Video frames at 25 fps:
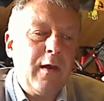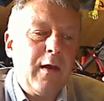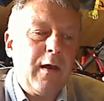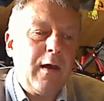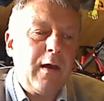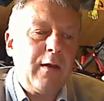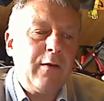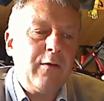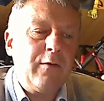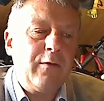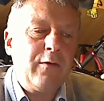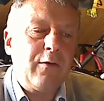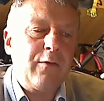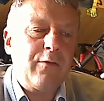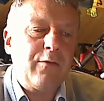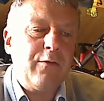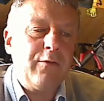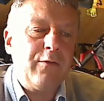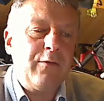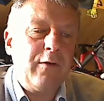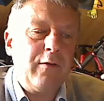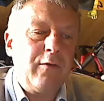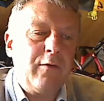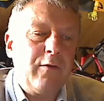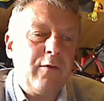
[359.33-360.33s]
and tosses
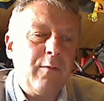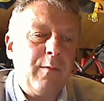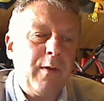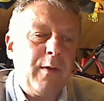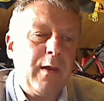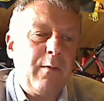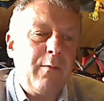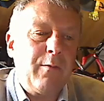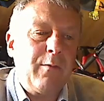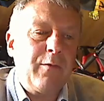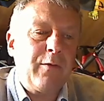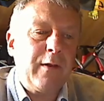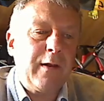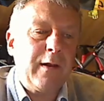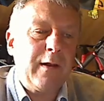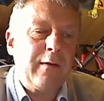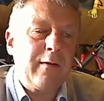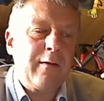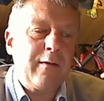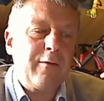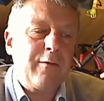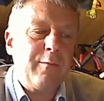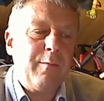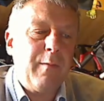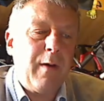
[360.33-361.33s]
it to me with a
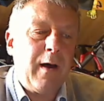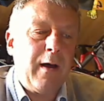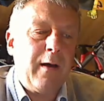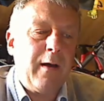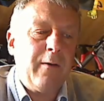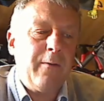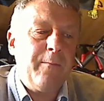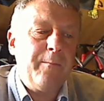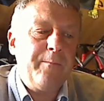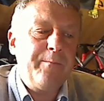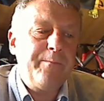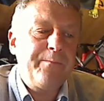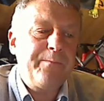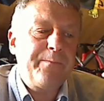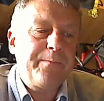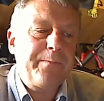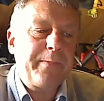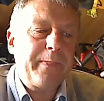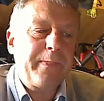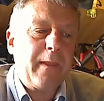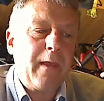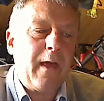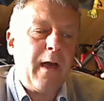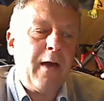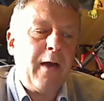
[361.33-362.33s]
little smile.
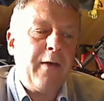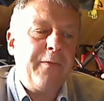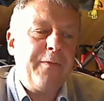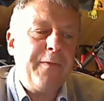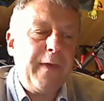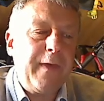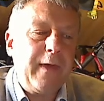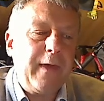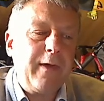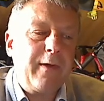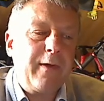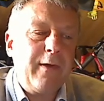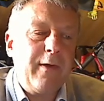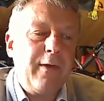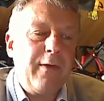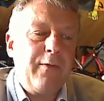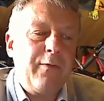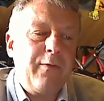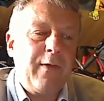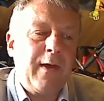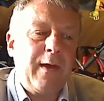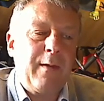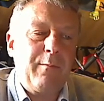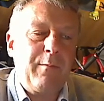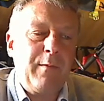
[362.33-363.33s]
I think
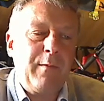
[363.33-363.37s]
that